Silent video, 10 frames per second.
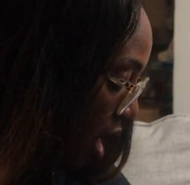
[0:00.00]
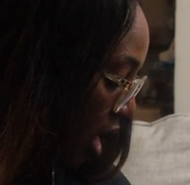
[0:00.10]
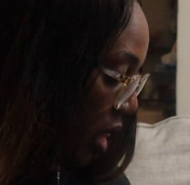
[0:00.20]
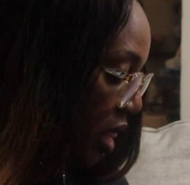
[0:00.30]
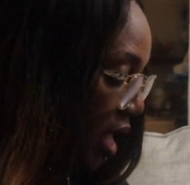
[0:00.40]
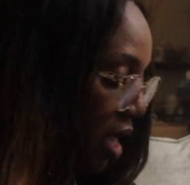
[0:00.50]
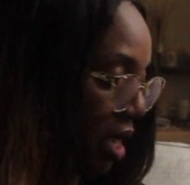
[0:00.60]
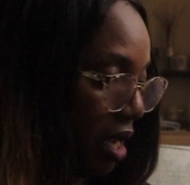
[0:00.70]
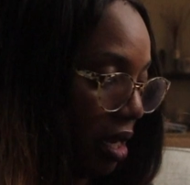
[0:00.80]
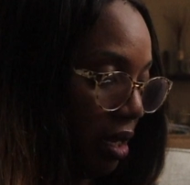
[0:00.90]
And
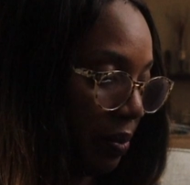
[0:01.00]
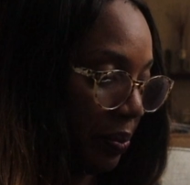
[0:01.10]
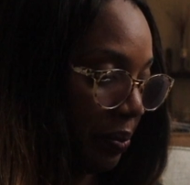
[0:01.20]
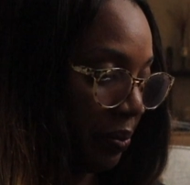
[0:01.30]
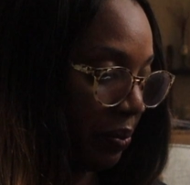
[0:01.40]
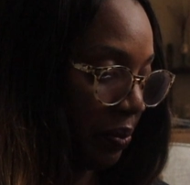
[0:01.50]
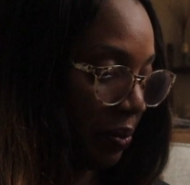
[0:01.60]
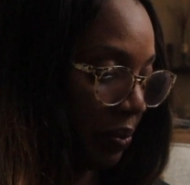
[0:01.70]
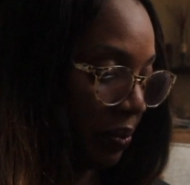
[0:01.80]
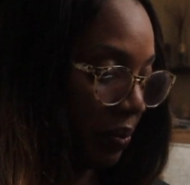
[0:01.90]
then
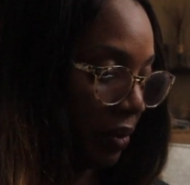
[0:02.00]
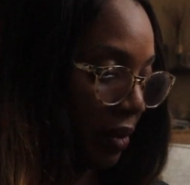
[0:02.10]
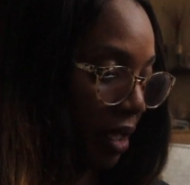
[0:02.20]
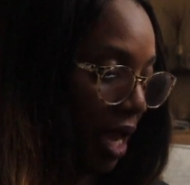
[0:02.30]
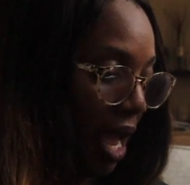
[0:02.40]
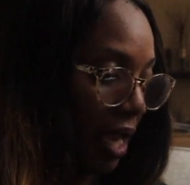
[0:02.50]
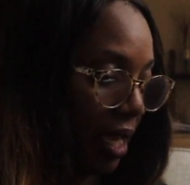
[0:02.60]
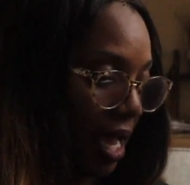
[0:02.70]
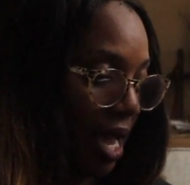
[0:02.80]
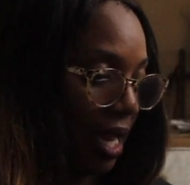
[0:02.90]
I
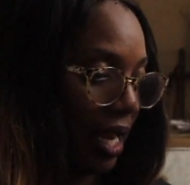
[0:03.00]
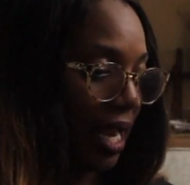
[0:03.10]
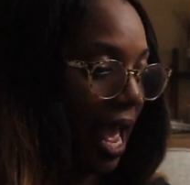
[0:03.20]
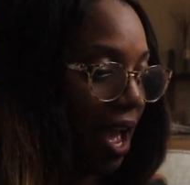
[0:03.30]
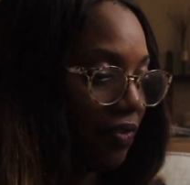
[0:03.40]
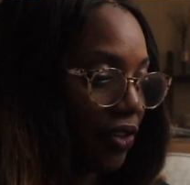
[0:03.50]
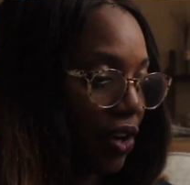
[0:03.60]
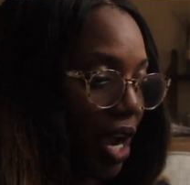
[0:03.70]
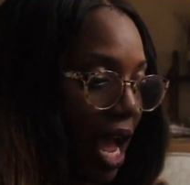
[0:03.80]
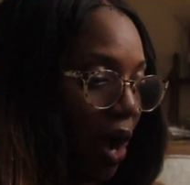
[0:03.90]
got an
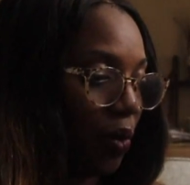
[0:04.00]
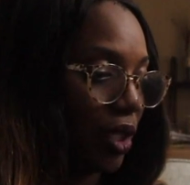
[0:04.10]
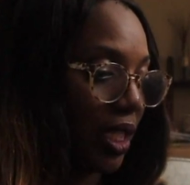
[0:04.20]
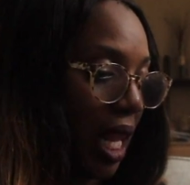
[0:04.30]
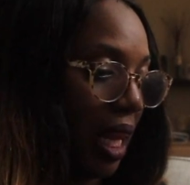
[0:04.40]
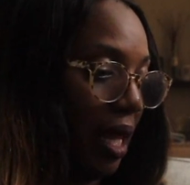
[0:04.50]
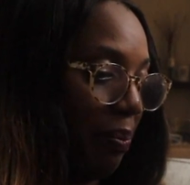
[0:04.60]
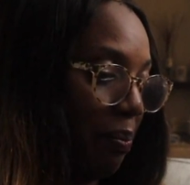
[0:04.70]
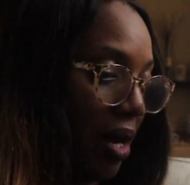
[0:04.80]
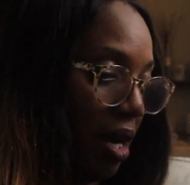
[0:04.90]
After Hours lip
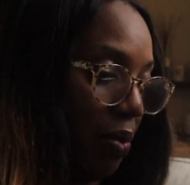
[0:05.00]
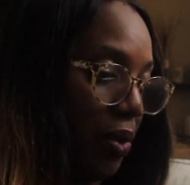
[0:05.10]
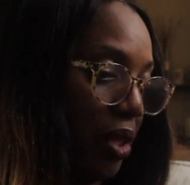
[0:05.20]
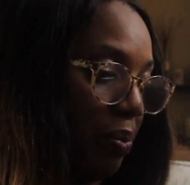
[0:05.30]
balm with